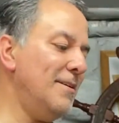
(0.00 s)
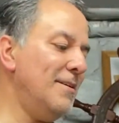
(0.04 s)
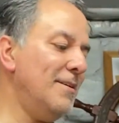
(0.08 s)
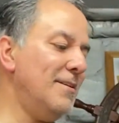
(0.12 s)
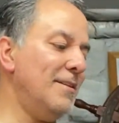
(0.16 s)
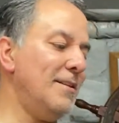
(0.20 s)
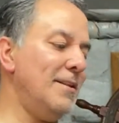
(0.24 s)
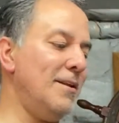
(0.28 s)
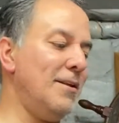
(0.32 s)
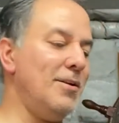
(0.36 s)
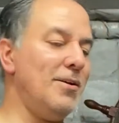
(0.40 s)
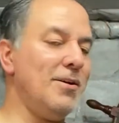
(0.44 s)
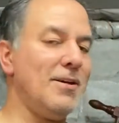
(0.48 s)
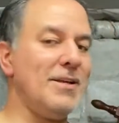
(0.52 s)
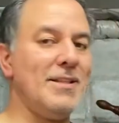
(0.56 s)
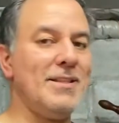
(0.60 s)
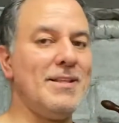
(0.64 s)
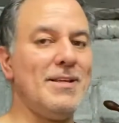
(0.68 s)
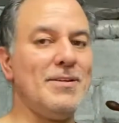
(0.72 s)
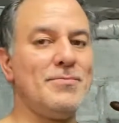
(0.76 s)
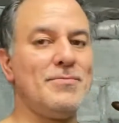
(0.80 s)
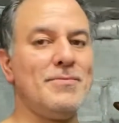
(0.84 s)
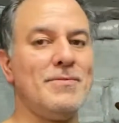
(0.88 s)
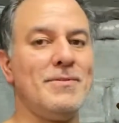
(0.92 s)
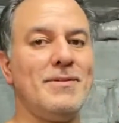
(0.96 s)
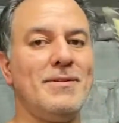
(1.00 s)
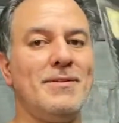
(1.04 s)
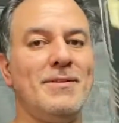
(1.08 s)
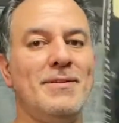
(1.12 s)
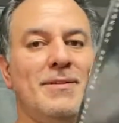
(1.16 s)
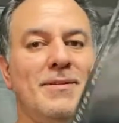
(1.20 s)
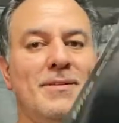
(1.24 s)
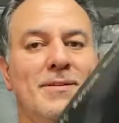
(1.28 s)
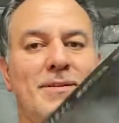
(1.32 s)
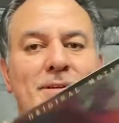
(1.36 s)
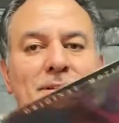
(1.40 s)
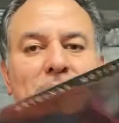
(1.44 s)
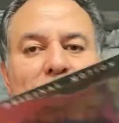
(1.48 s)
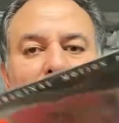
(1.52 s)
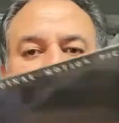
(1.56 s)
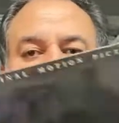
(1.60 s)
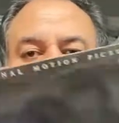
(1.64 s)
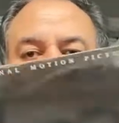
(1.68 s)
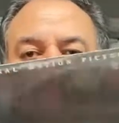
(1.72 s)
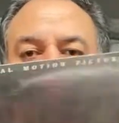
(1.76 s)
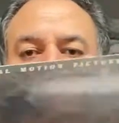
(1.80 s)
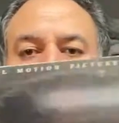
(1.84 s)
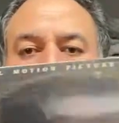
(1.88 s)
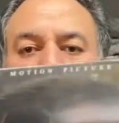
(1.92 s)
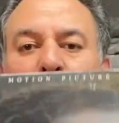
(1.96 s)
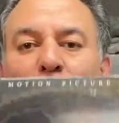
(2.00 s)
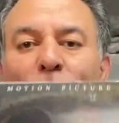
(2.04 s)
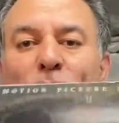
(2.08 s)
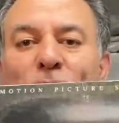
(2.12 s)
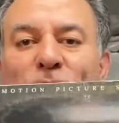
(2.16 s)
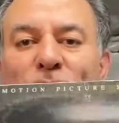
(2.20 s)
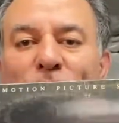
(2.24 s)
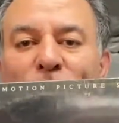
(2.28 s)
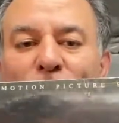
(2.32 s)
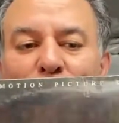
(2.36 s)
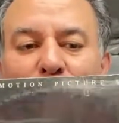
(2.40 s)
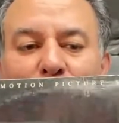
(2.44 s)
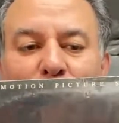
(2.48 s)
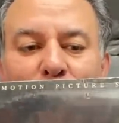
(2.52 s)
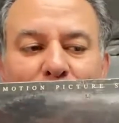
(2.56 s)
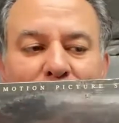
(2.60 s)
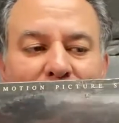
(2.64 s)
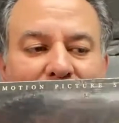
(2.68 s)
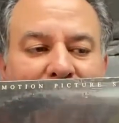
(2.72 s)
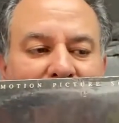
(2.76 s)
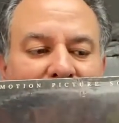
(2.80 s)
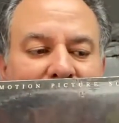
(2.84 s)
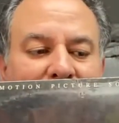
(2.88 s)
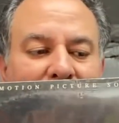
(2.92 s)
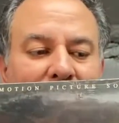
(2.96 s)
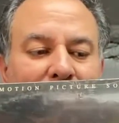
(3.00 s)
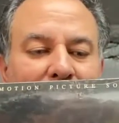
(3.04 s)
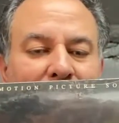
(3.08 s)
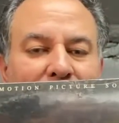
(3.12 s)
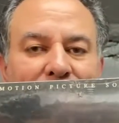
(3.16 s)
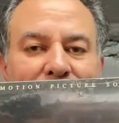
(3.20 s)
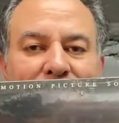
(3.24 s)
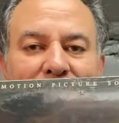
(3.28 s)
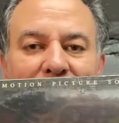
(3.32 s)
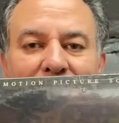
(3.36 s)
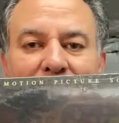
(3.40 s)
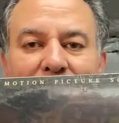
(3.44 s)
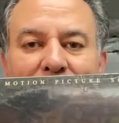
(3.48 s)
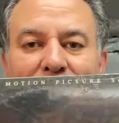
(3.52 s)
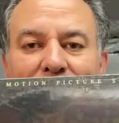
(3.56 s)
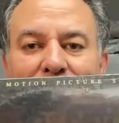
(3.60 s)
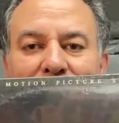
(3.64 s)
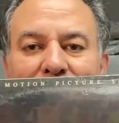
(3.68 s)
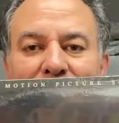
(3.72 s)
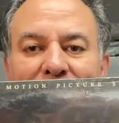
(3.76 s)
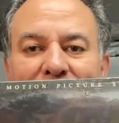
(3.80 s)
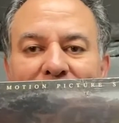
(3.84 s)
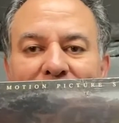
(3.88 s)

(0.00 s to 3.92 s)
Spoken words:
Now look at this one. Ghost Story, still sealed.